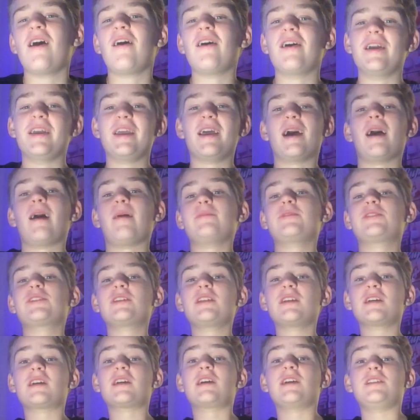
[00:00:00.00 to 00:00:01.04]
Alright, yeah, I'm just
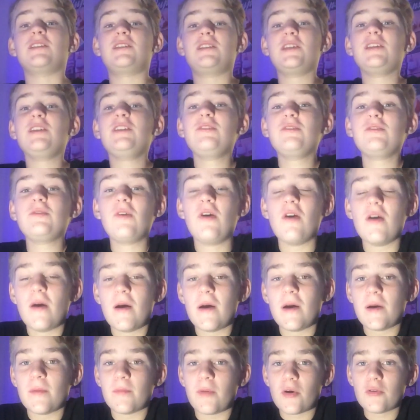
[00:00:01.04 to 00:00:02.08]
going to continue
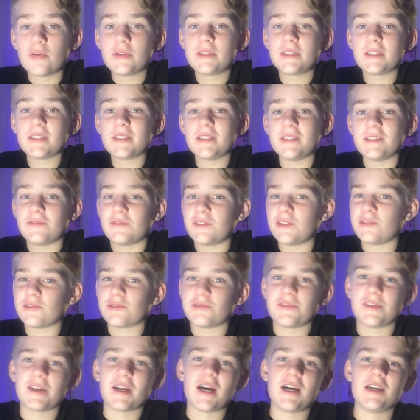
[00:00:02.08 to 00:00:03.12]
posting these videos
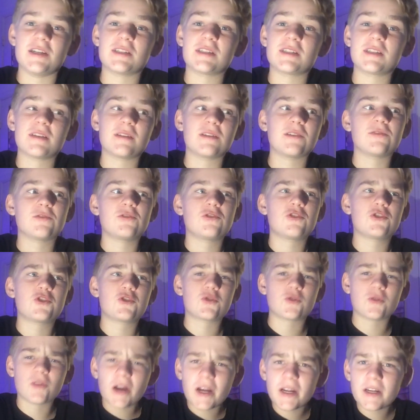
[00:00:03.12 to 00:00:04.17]
for you guys.
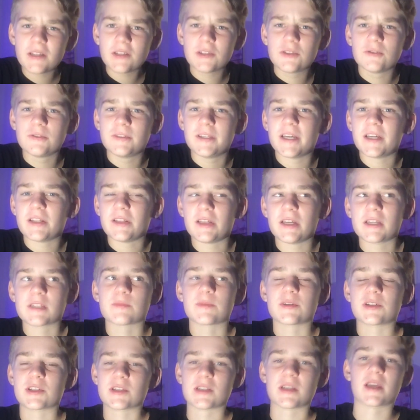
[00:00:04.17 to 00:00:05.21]
Trying to do daily as
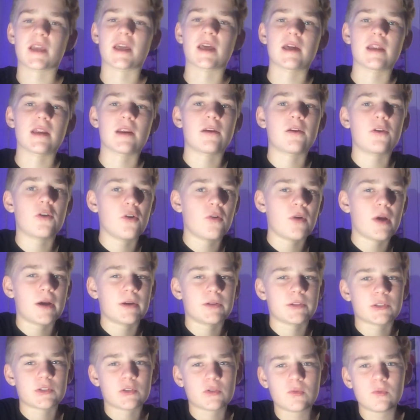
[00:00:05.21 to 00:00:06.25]
much as I can. I don't know how
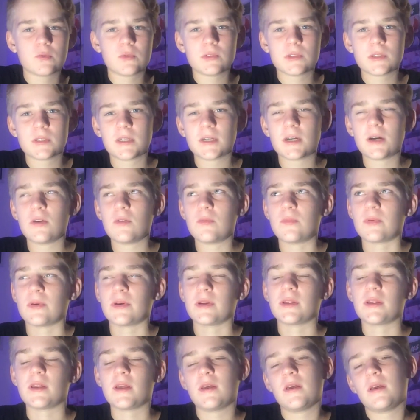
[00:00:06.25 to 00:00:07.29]
school is going to go,
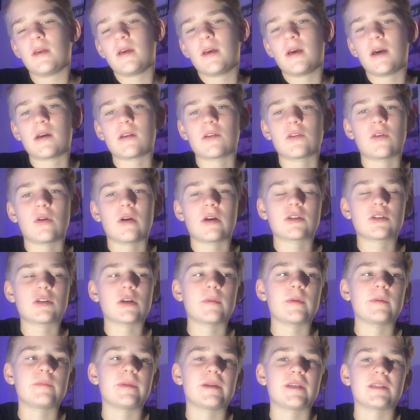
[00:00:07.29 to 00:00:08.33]
but I don't know. I'll try
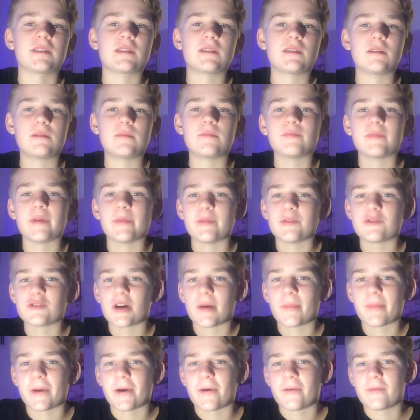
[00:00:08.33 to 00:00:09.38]
my best. Maybe
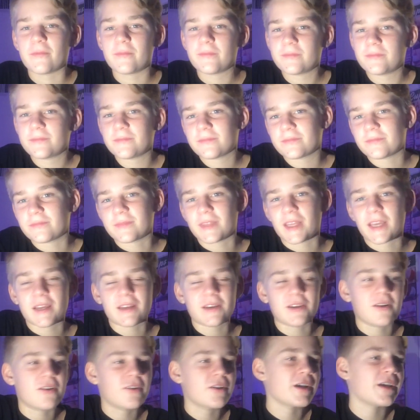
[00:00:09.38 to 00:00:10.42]
drop out. Yeah,
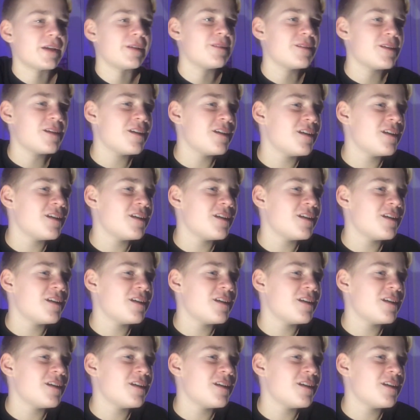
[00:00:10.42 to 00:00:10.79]
no, okay.